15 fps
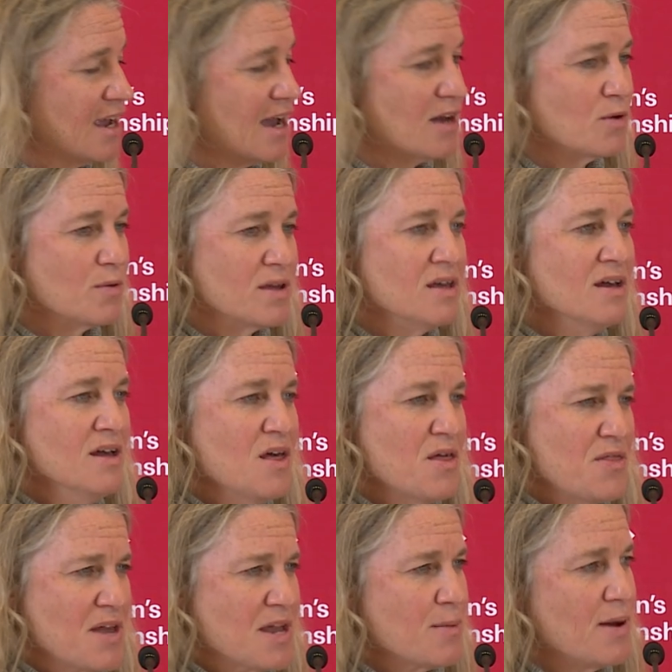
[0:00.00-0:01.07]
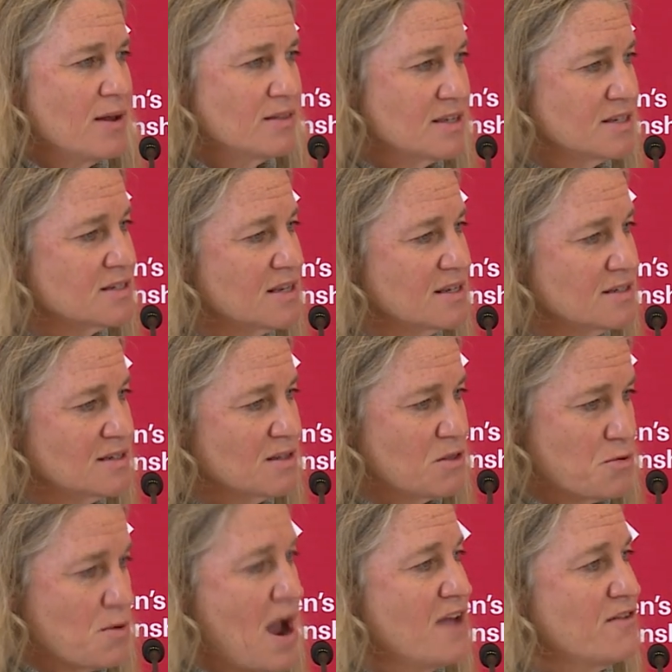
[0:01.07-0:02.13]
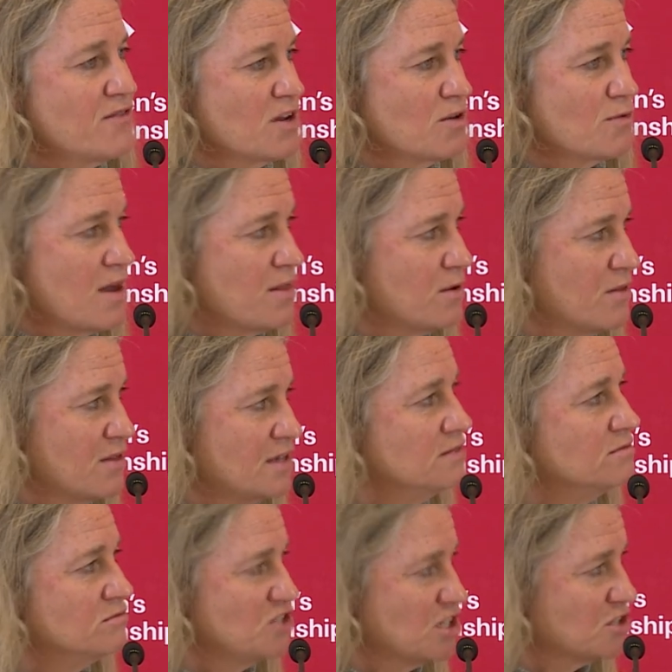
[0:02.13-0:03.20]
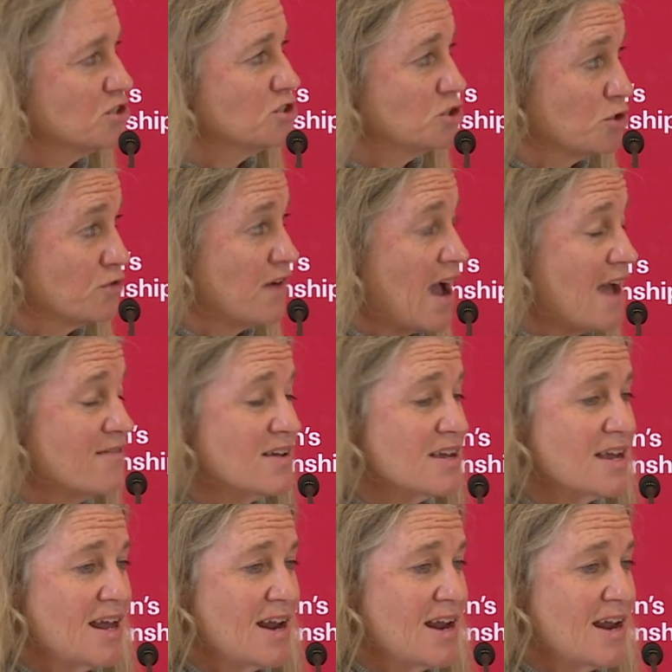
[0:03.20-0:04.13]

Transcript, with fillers: How do we think about this as thriving rather than just surviving?